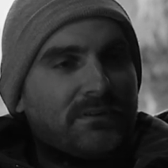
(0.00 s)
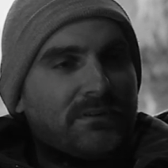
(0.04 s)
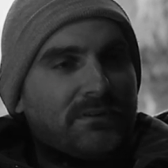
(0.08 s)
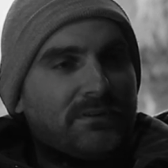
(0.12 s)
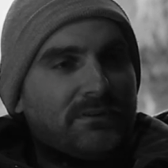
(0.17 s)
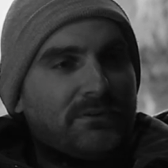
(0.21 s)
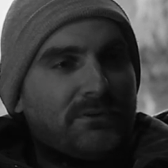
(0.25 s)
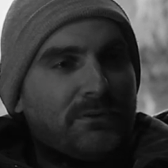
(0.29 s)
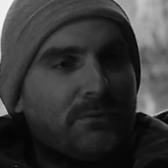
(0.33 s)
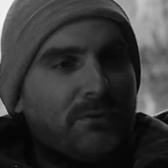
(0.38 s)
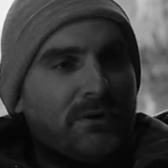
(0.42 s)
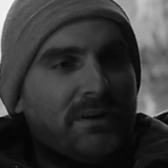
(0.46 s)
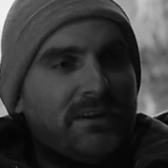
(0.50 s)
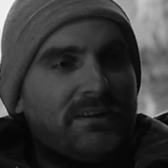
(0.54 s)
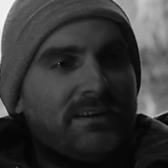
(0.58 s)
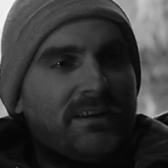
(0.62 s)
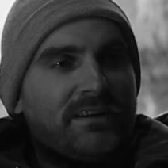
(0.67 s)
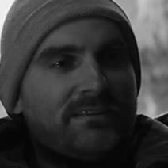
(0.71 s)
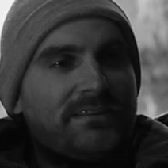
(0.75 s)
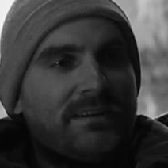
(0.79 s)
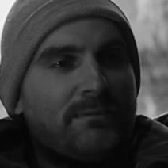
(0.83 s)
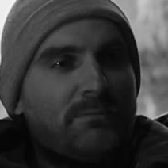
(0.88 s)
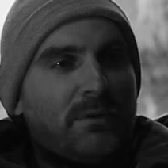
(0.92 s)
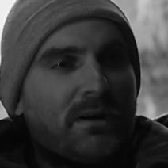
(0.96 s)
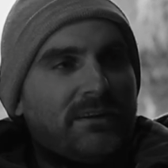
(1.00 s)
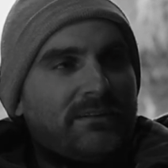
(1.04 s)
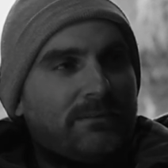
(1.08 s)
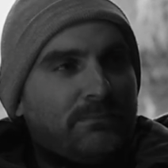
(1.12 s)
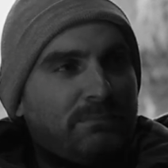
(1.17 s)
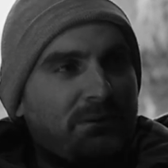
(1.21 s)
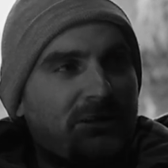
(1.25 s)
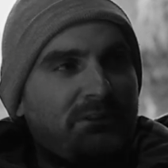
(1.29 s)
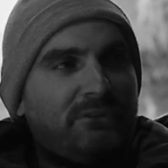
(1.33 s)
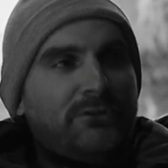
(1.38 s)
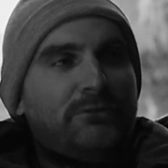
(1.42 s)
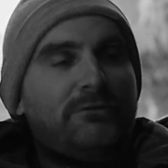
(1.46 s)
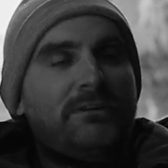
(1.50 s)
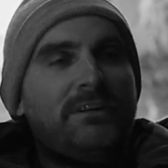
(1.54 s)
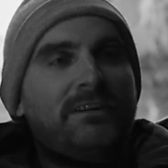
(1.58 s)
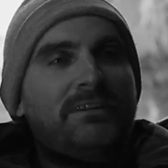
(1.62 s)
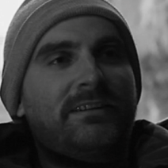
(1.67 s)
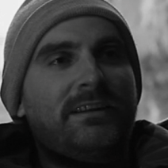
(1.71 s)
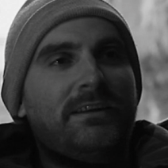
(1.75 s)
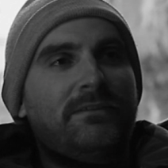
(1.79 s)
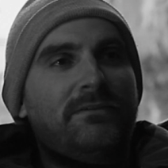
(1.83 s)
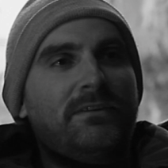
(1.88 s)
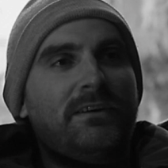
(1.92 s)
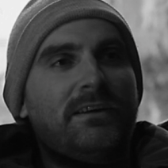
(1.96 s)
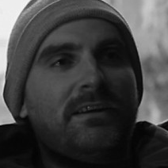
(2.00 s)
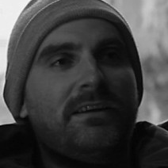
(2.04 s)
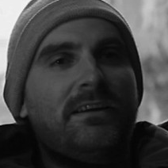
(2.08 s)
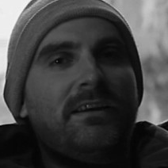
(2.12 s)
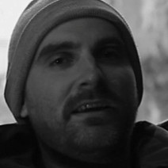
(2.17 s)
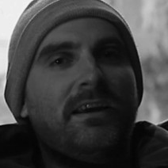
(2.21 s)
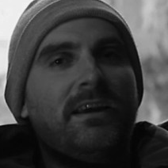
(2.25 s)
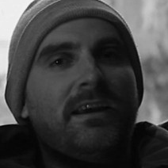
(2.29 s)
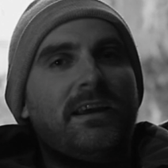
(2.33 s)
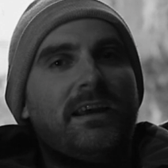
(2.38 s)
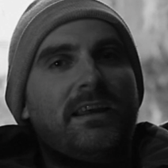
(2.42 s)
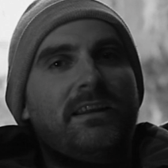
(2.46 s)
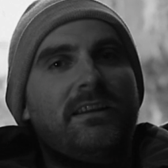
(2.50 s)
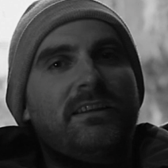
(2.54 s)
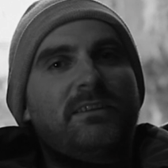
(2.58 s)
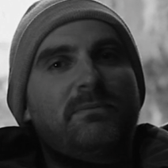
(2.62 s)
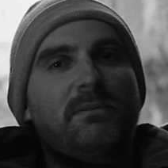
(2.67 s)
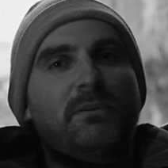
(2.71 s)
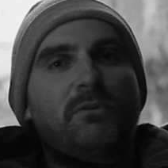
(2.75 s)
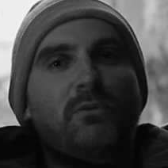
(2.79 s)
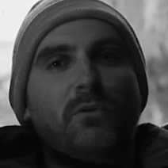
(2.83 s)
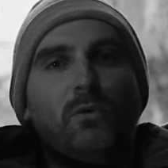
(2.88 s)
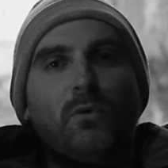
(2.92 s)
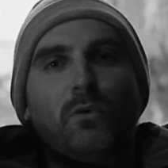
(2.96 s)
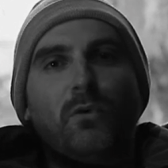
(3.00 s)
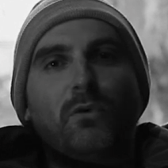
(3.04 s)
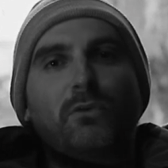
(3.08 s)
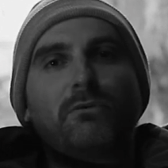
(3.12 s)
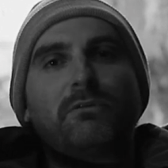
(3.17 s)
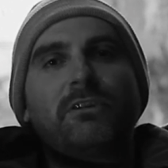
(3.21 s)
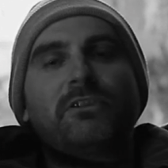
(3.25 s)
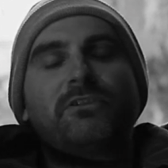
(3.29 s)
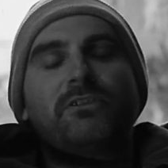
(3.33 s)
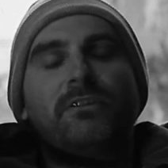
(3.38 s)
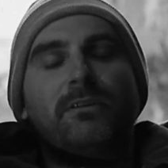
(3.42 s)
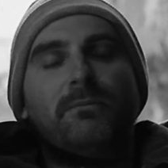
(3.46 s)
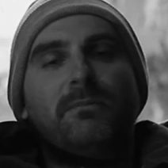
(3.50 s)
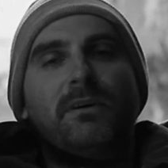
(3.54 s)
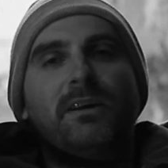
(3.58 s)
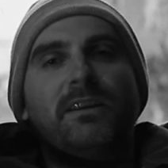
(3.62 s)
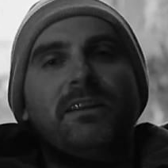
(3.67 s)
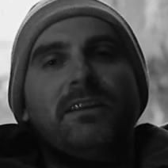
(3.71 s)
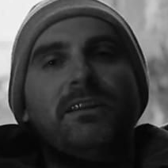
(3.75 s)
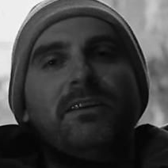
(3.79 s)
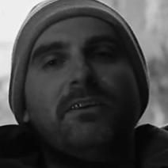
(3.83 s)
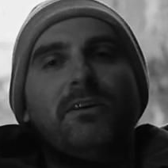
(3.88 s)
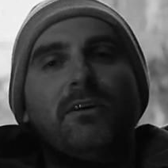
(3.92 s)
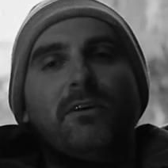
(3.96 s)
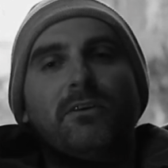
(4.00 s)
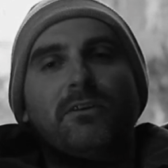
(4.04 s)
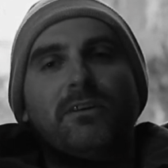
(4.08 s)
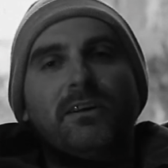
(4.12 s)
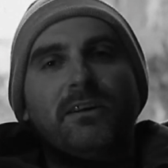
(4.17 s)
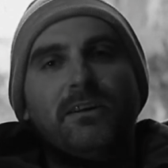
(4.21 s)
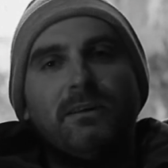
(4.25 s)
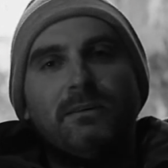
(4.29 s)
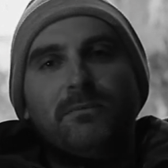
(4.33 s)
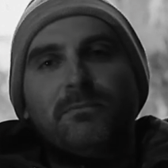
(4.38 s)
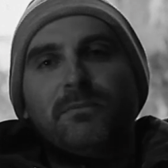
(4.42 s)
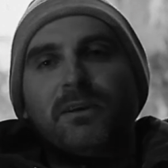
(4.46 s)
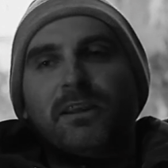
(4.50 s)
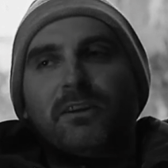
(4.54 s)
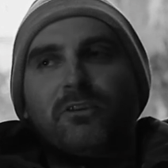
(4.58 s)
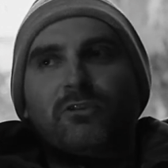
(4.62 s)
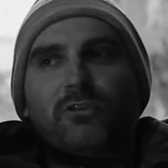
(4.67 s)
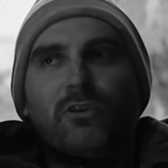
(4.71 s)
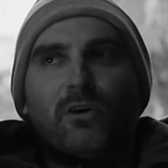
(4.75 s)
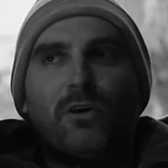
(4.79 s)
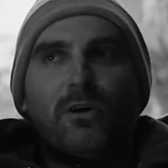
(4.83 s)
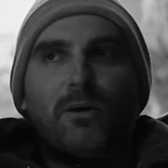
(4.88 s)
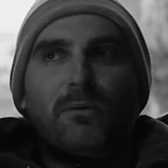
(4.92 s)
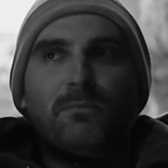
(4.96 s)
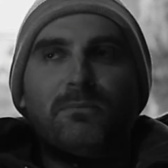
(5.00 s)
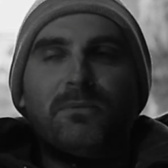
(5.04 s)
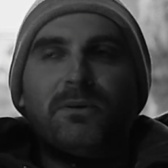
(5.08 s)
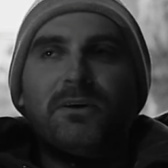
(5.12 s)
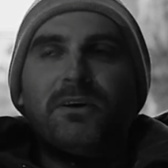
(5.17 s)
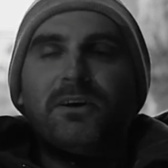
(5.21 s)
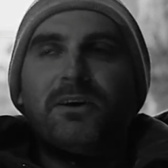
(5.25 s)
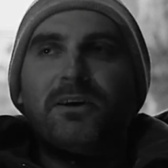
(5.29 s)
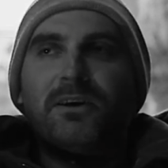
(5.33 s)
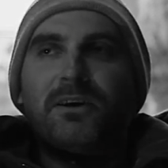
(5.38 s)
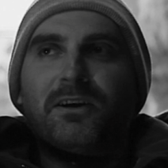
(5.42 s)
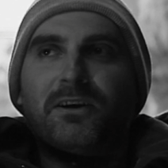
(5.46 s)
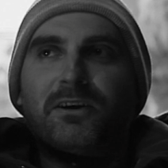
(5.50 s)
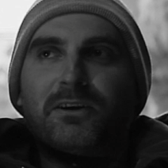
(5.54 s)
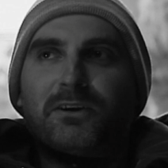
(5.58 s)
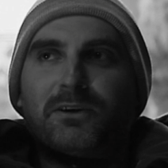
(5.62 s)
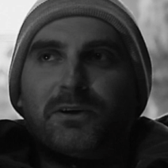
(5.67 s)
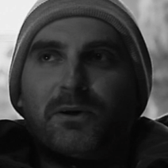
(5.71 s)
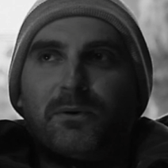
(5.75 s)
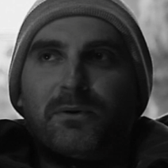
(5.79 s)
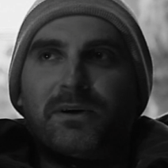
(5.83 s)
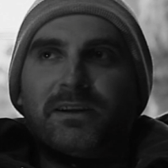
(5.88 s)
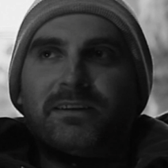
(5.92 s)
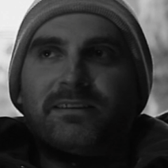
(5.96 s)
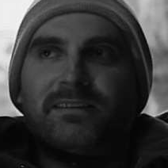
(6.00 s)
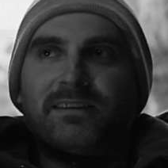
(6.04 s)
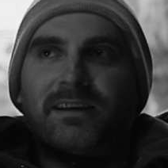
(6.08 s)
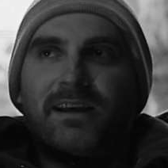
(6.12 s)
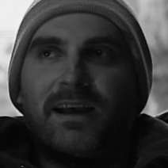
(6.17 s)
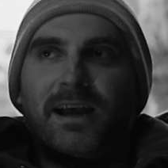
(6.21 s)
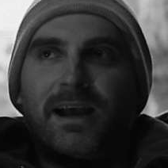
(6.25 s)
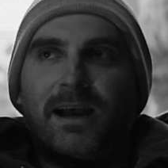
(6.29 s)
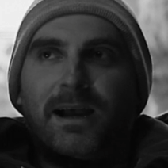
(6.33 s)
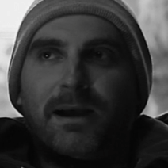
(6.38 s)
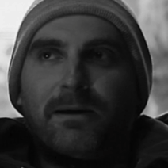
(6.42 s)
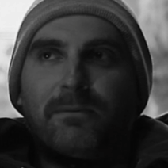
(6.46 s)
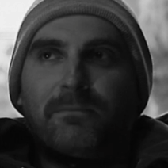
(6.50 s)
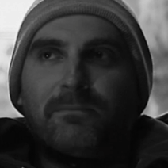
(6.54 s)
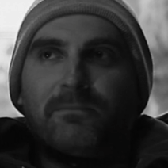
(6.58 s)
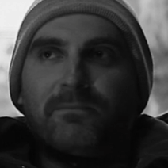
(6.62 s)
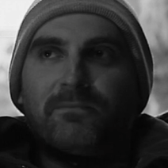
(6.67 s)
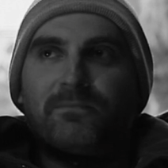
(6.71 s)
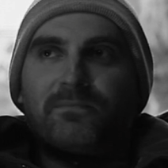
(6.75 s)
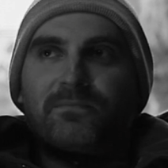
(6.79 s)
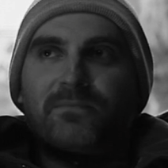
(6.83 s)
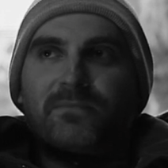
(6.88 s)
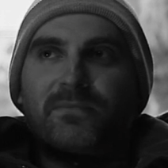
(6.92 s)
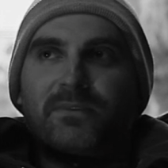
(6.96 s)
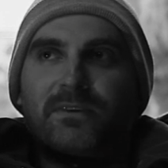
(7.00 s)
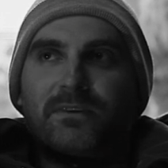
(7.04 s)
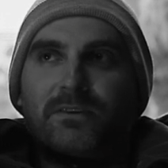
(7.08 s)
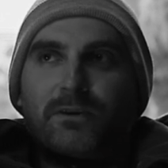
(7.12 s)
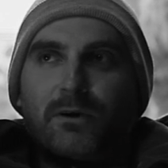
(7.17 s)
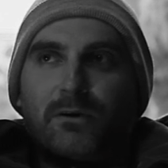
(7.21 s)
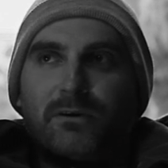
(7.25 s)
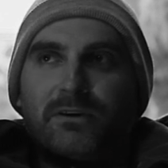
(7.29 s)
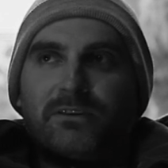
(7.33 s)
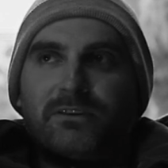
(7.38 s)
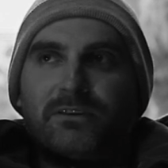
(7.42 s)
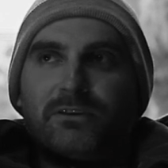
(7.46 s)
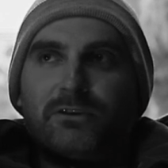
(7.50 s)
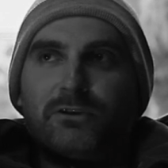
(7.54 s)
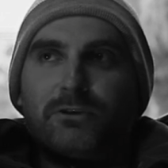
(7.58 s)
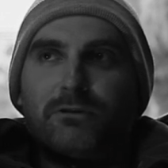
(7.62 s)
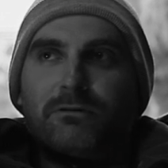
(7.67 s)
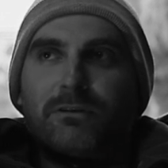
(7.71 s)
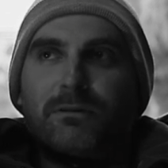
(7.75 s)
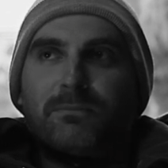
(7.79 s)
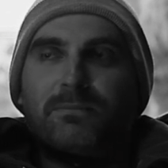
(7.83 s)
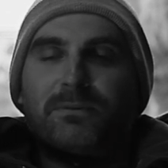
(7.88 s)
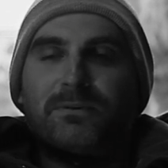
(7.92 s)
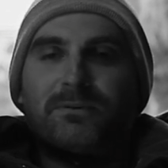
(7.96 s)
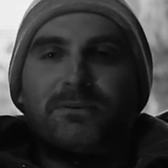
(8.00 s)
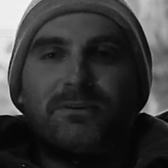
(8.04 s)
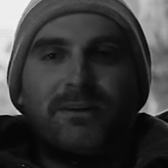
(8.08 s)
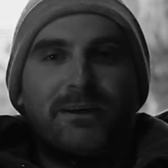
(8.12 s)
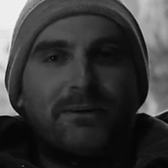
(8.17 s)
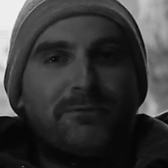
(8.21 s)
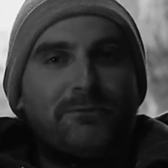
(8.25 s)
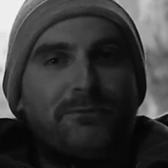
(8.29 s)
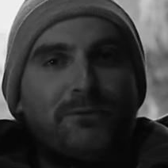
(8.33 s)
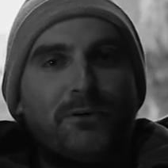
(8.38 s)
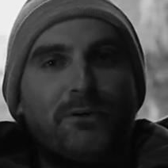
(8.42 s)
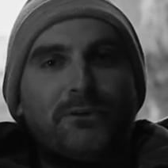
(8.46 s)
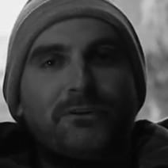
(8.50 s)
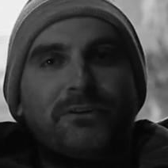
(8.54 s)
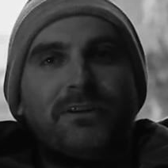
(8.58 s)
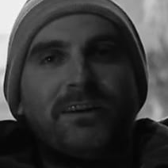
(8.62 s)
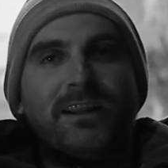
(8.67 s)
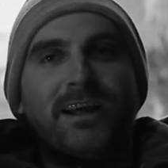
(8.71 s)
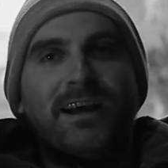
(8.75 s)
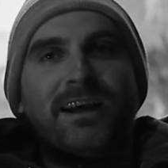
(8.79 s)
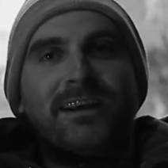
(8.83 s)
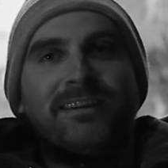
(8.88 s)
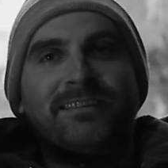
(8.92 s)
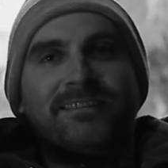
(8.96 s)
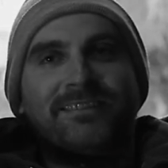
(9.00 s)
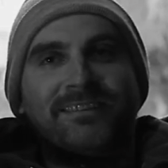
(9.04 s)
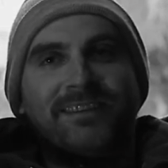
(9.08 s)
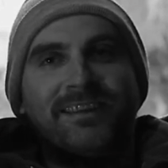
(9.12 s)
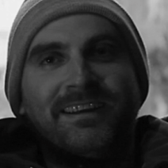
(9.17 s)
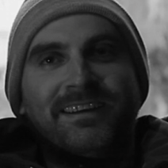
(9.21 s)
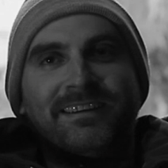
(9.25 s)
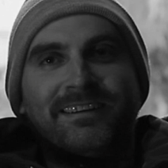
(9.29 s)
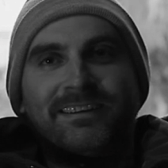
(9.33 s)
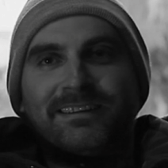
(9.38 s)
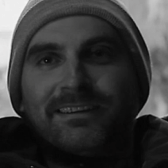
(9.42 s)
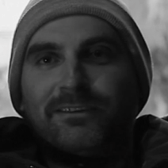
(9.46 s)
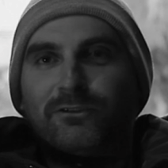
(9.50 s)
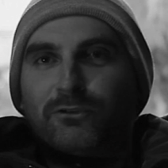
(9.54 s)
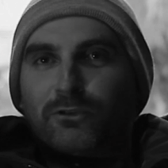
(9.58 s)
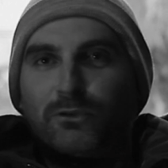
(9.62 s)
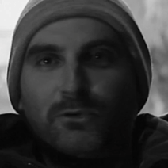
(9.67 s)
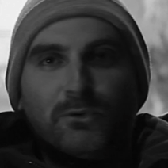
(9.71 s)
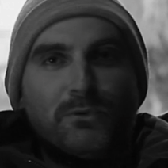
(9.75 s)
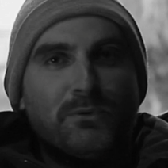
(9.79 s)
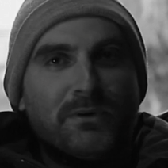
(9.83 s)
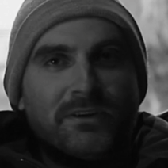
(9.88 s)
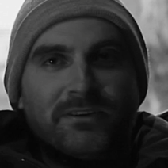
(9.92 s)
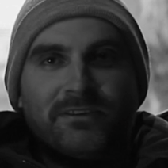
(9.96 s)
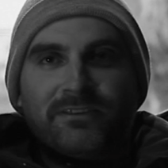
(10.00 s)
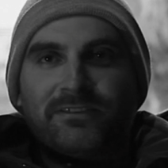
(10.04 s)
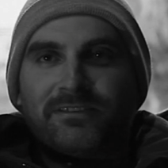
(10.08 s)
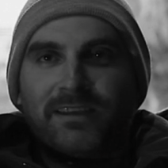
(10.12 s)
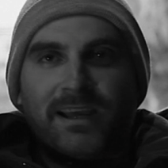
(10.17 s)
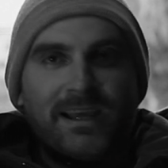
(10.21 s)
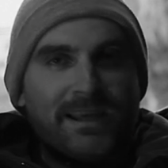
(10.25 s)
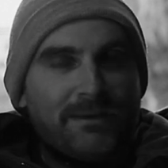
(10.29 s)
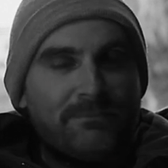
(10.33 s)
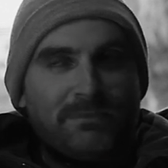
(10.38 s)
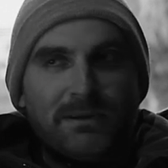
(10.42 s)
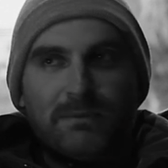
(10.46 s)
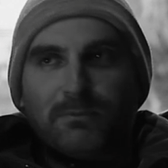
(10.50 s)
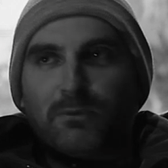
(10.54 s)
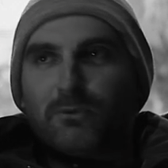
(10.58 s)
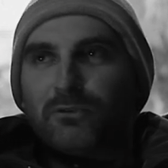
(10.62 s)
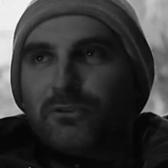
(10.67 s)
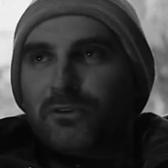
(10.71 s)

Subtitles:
so what he does, he buys a big screen TV, and he spends all the rest of the money on him and Tom going to Europe, like first class, like these two insane people.